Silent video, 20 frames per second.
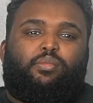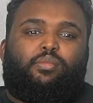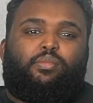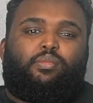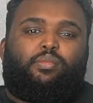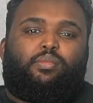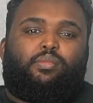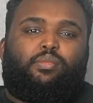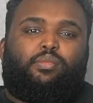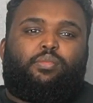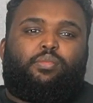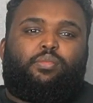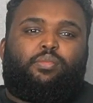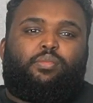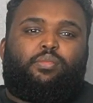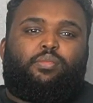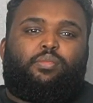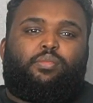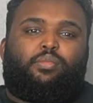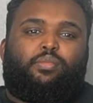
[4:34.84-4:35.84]

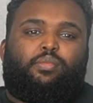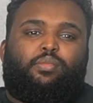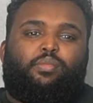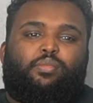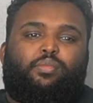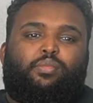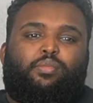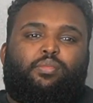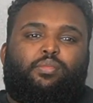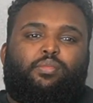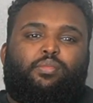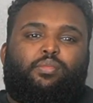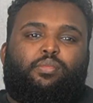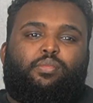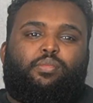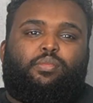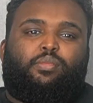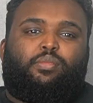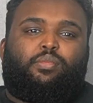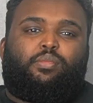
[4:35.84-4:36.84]

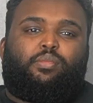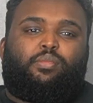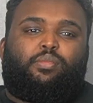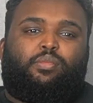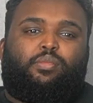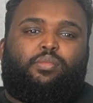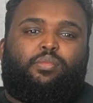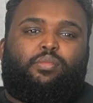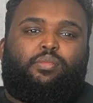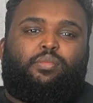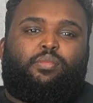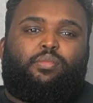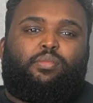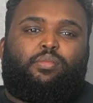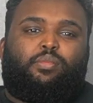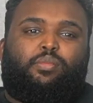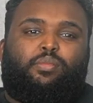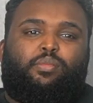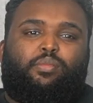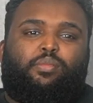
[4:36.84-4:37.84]

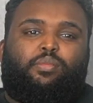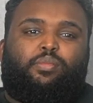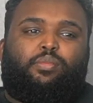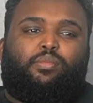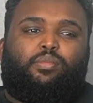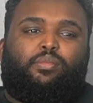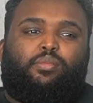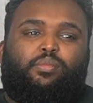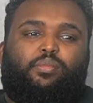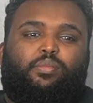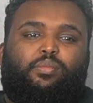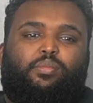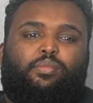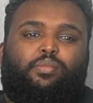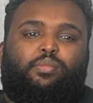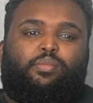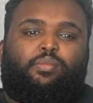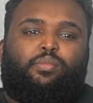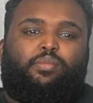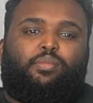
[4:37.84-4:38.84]

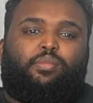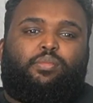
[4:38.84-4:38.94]
(silent)